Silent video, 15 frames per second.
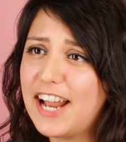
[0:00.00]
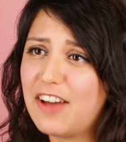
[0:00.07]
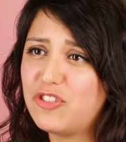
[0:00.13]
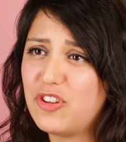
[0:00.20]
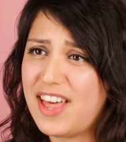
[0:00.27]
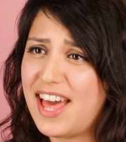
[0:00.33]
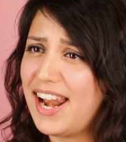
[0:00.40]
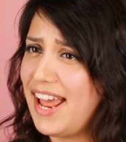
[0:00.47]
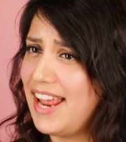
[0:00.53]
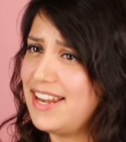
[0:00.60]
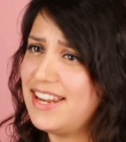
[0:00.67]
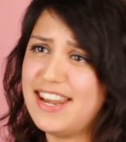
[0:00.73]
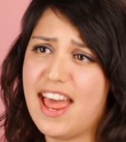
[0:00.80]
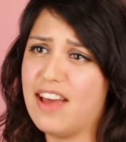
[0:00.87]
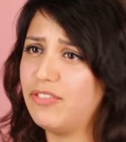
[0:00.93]
after that, I
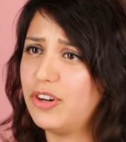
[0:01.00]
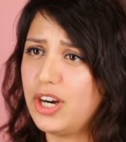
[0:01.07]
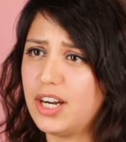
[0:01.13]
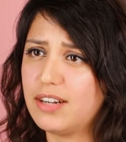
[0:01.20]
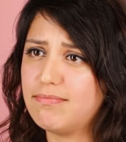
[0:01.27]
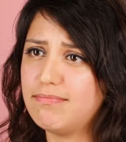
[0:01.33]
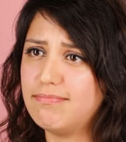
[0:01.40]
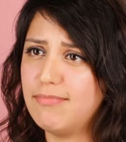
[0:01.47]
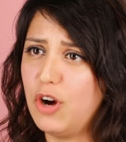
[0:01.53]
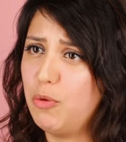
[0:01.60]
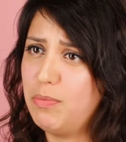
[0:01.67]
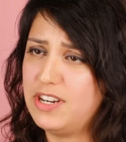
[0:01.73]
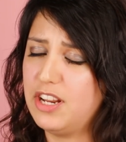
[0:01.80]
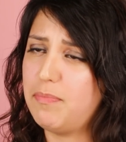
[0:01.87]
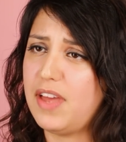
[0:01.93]
never
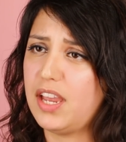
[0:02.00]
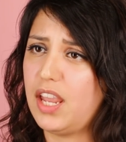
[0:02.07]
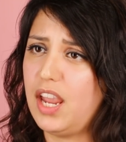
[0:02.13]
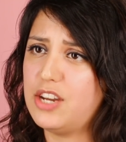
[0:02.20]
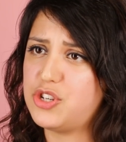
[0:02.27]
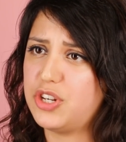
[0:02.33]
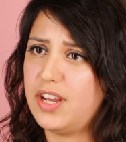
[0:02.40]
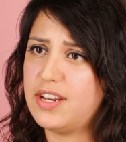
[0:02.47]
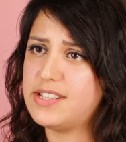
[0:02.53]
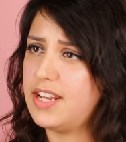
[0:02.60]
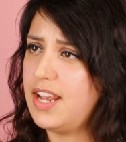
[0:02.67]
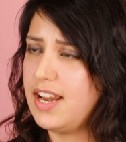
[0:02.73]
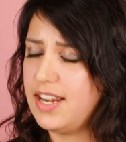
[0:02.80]
opened up that cage again to